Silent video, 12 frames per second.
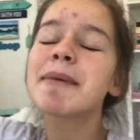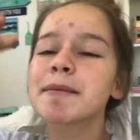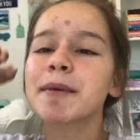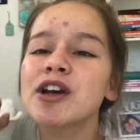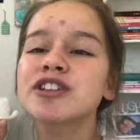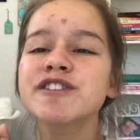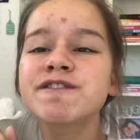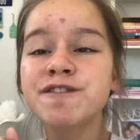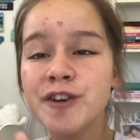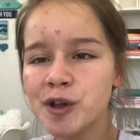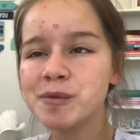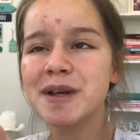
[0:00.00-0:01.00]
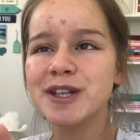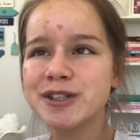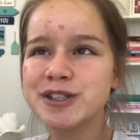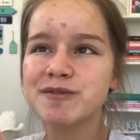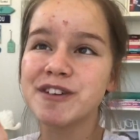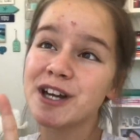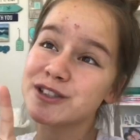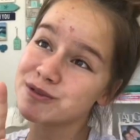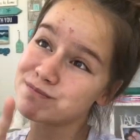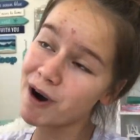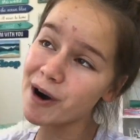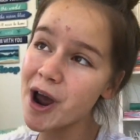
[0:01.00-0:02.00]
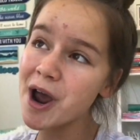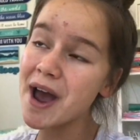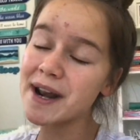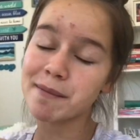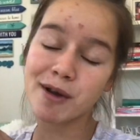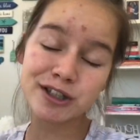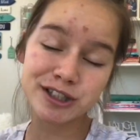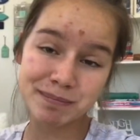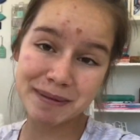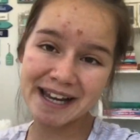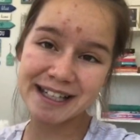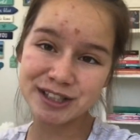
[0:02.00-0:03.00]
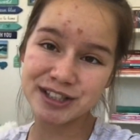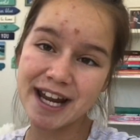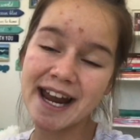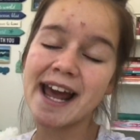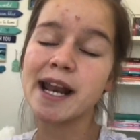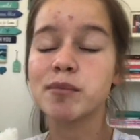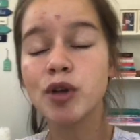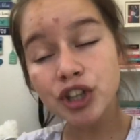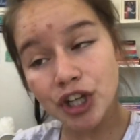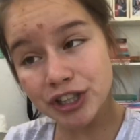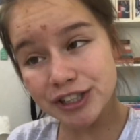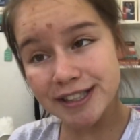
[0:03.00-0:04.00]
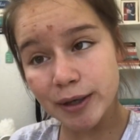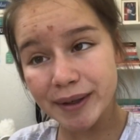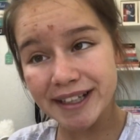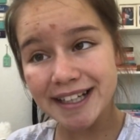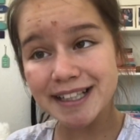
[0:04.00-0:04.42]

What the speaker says: but I'm going to film a YouTube video tomorrow and I'm going to plan it today, and I'm not going to say what it